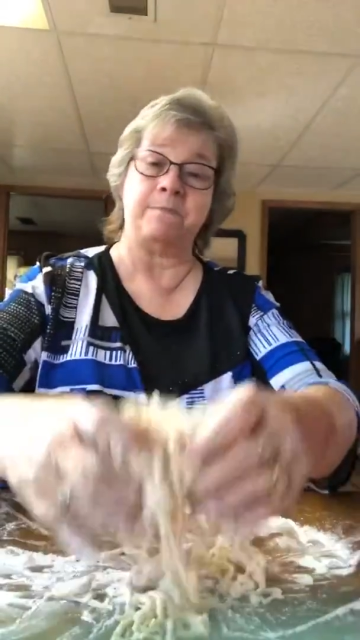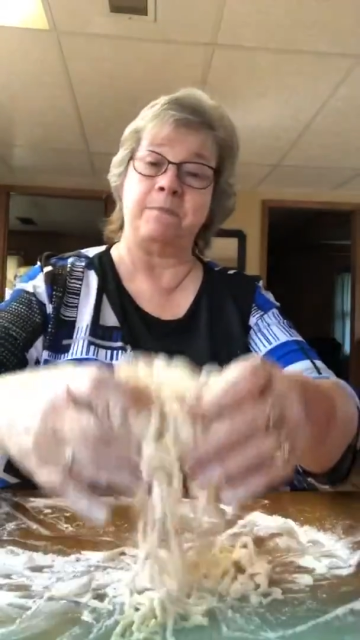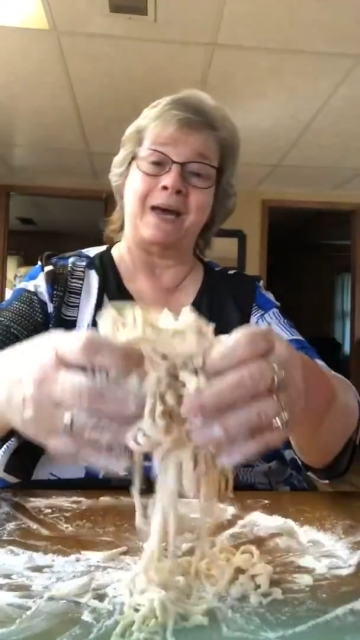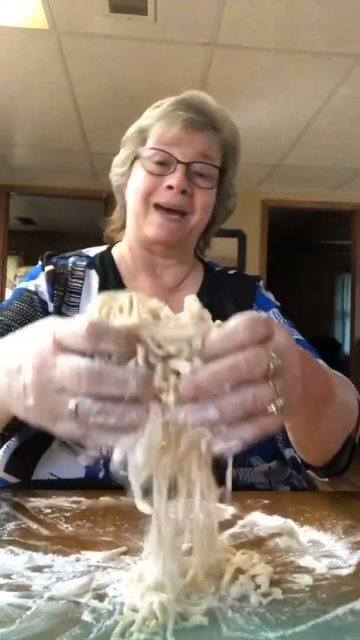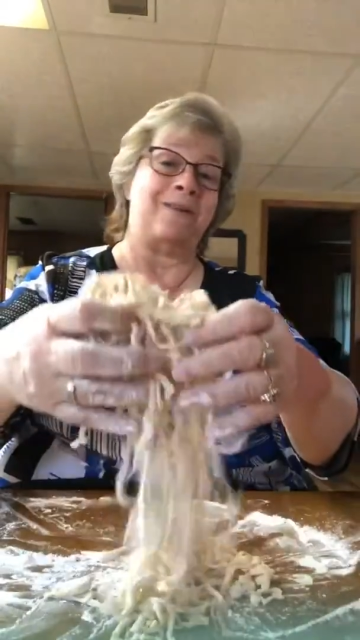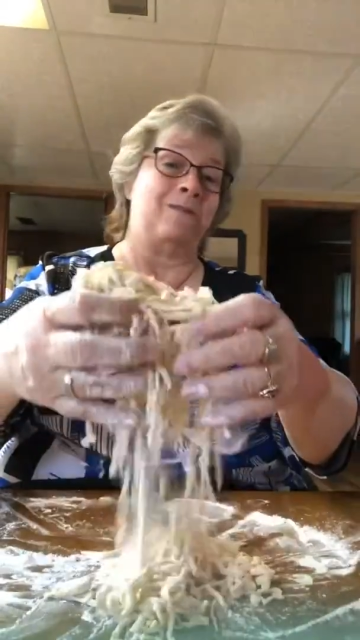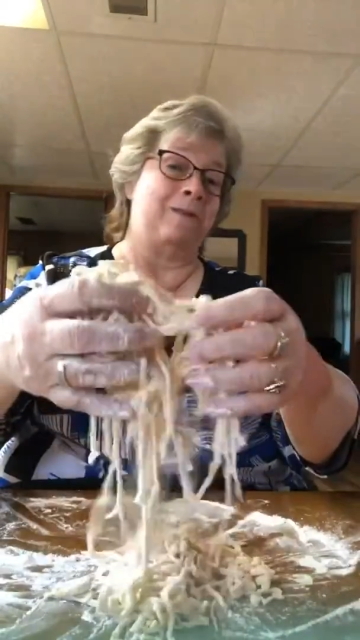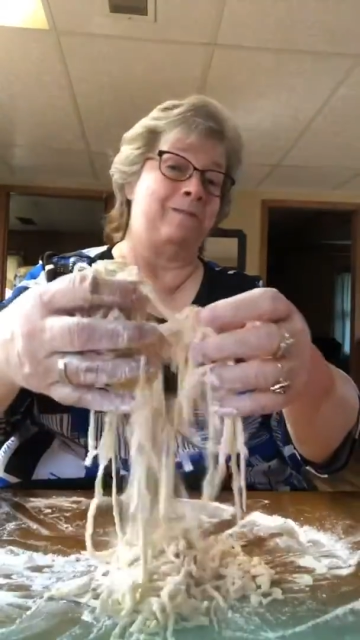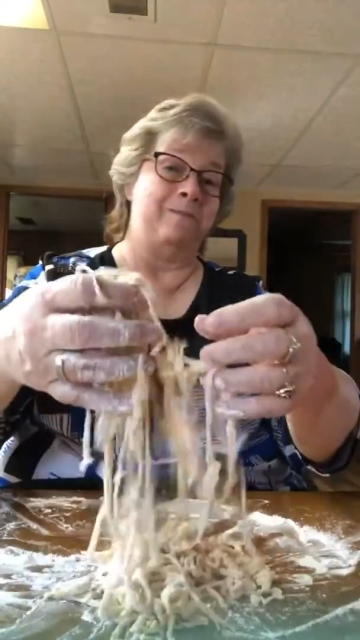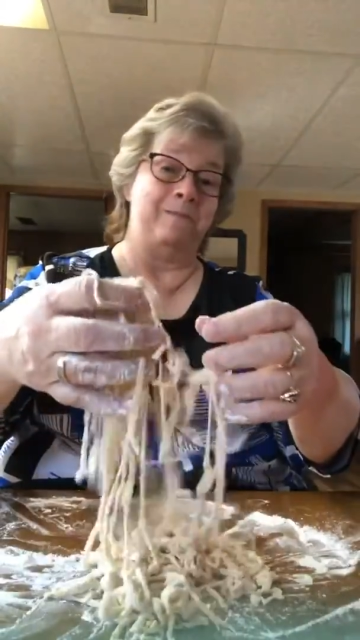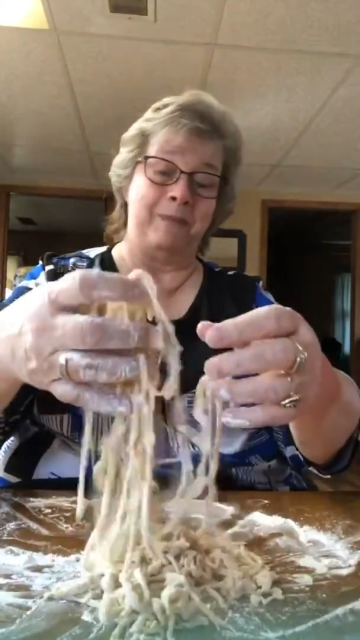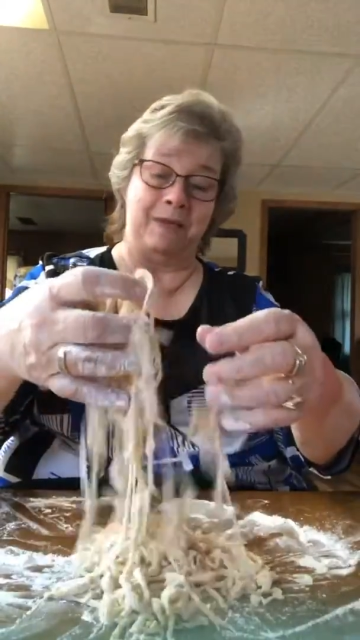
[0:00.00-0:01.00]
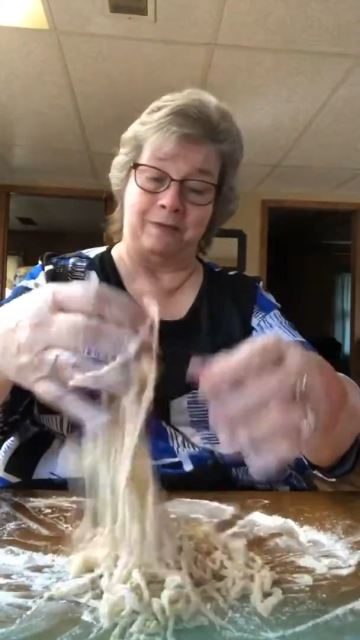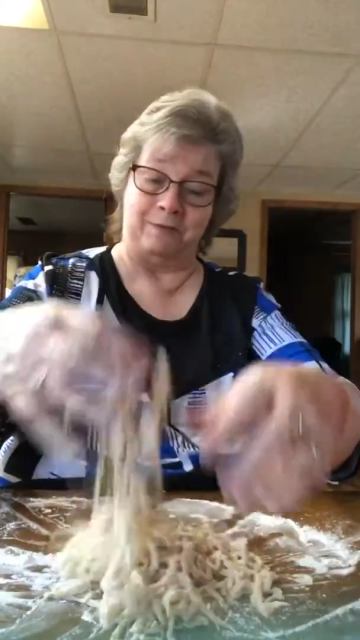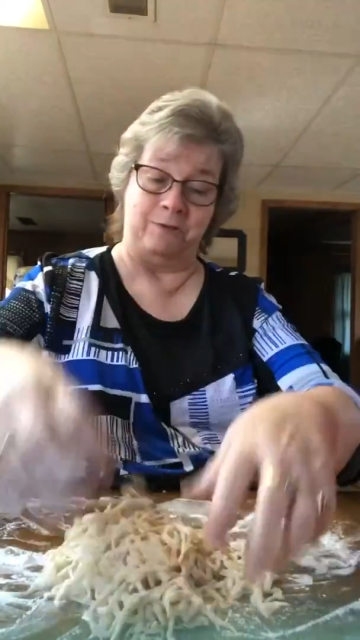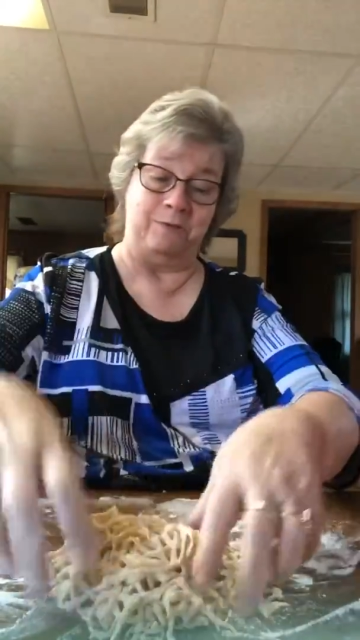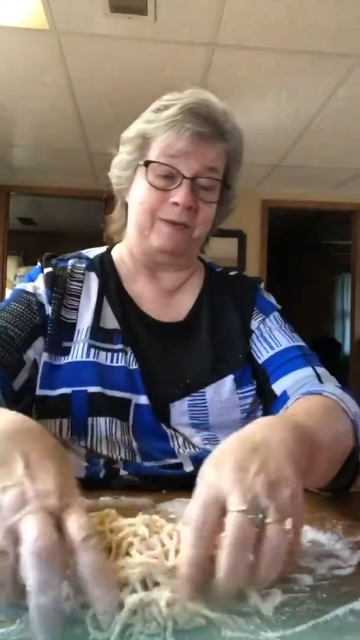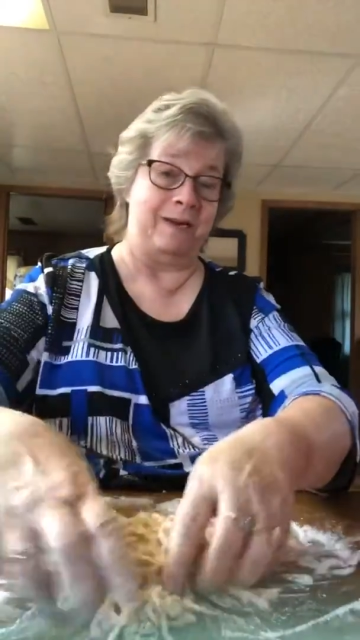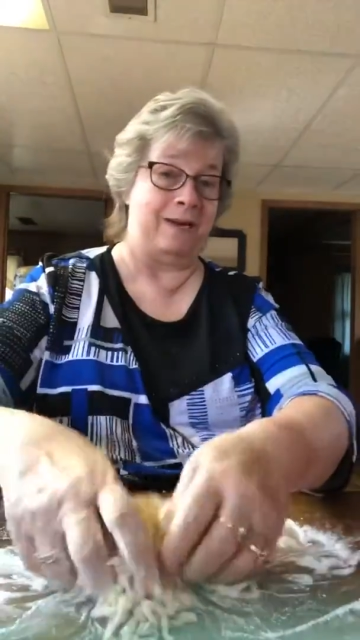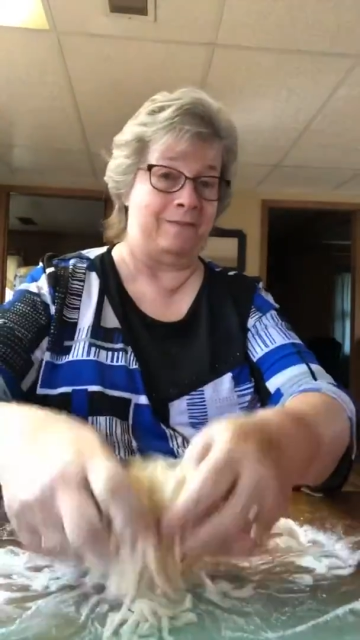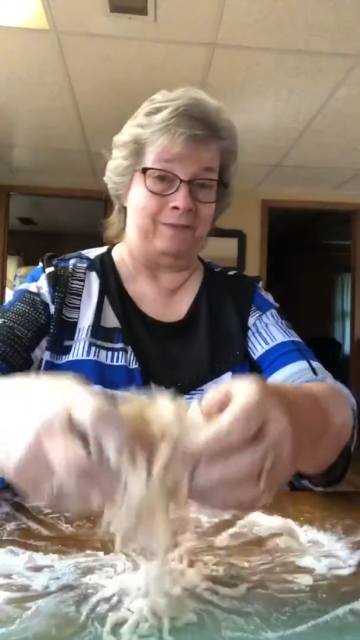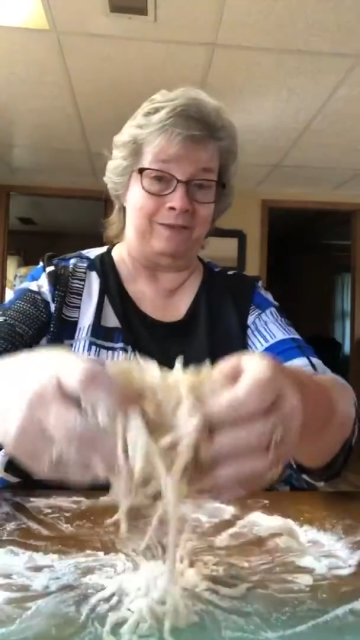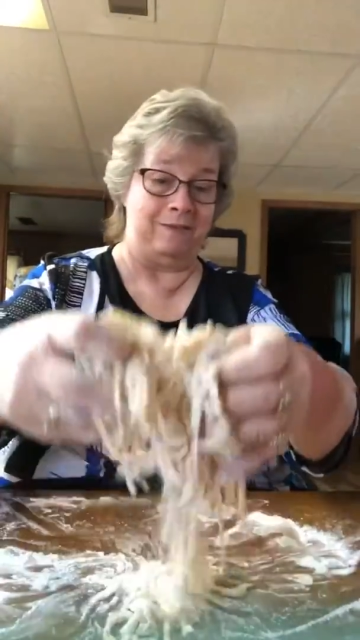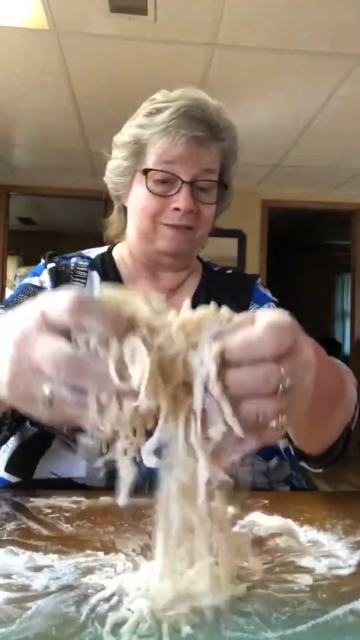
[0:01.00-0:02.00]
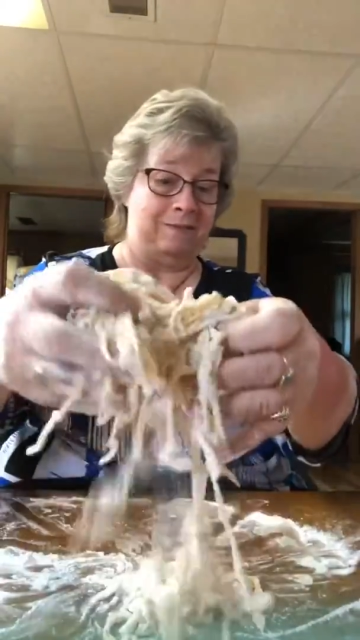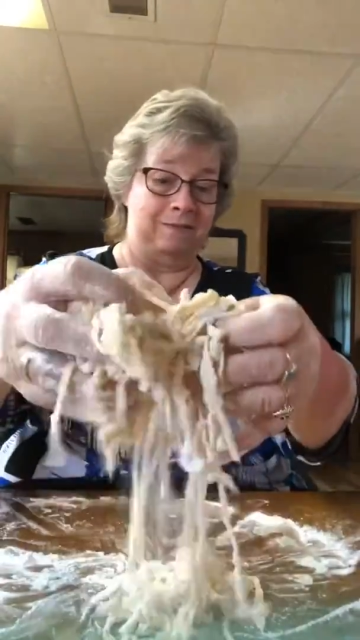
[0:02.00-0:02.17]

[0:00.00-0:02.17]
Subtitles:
matter of minutes you can have these.